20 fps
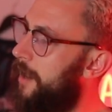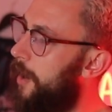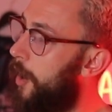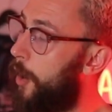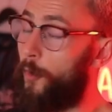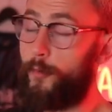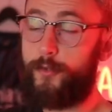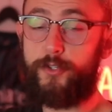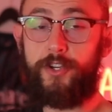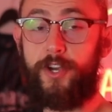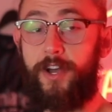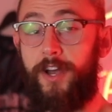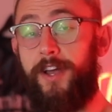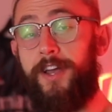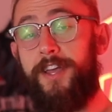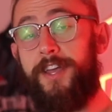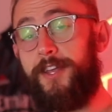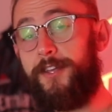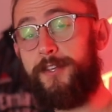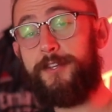Ultra,
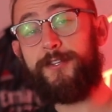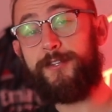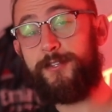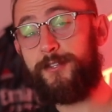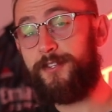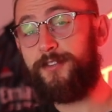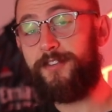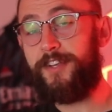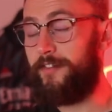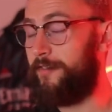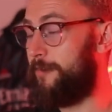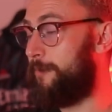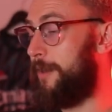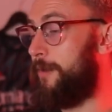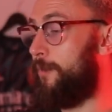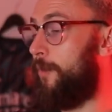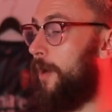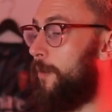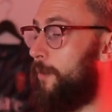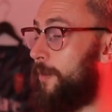you should have given me
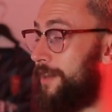one